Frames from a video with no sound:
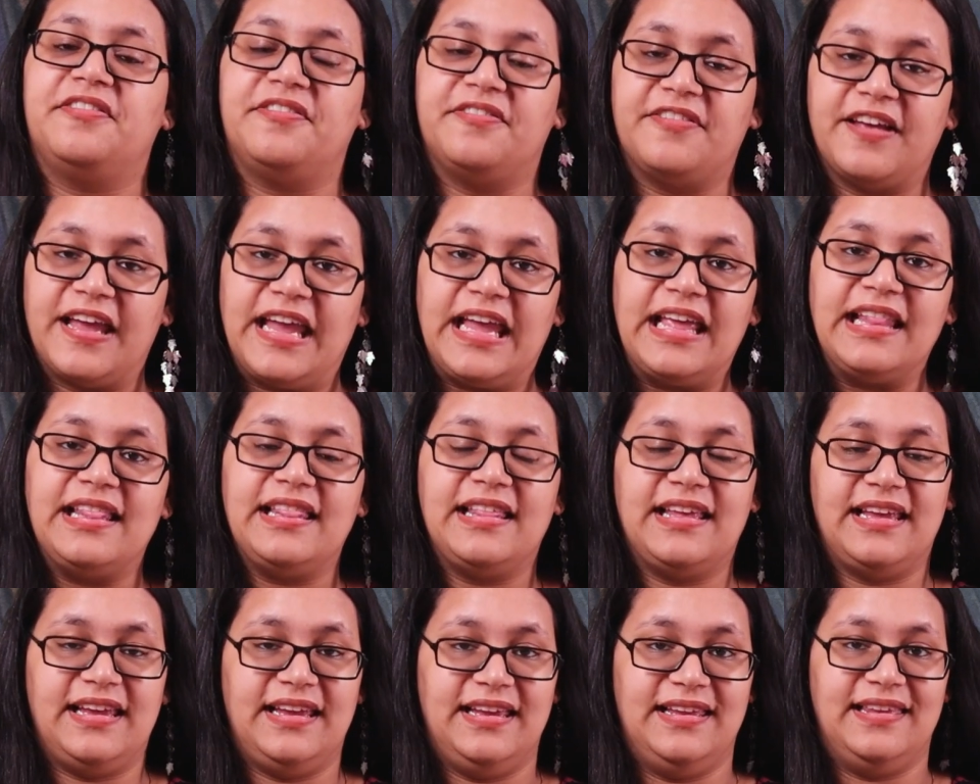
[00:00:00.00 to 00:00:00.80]

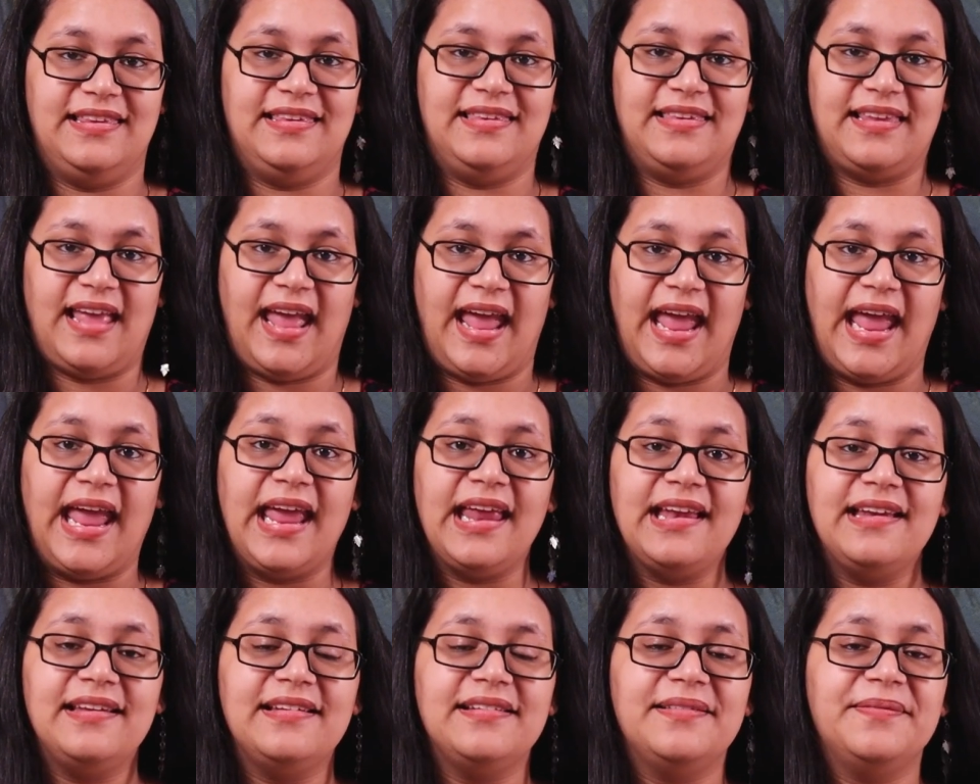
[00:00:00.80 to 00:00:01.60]
faith, he
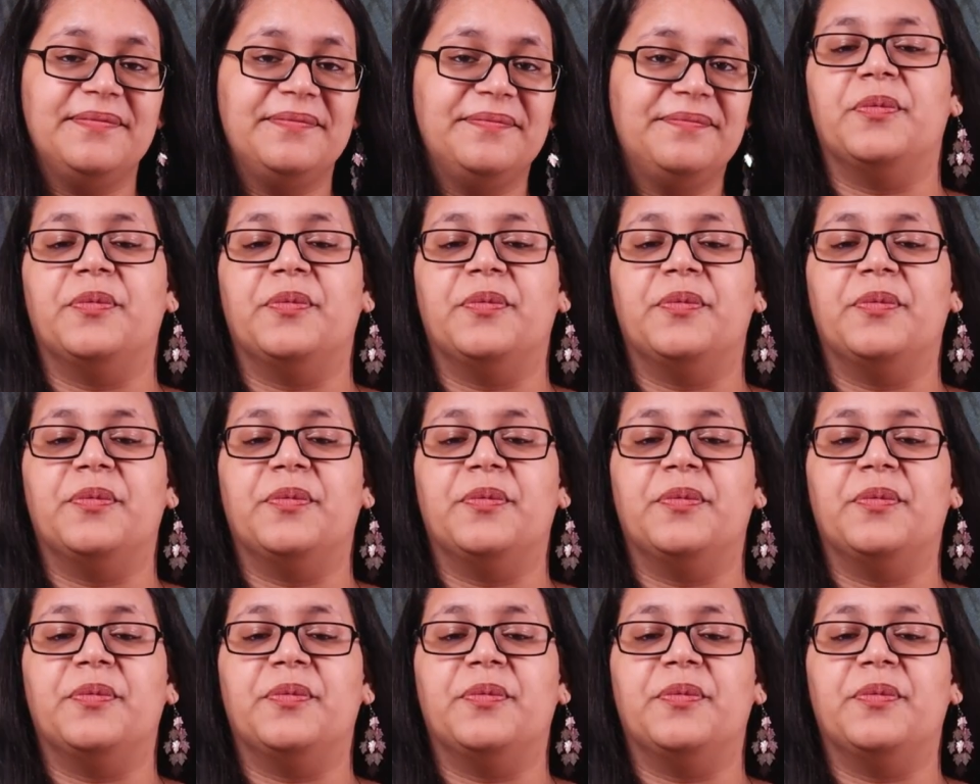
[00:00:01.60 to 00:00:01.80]
said.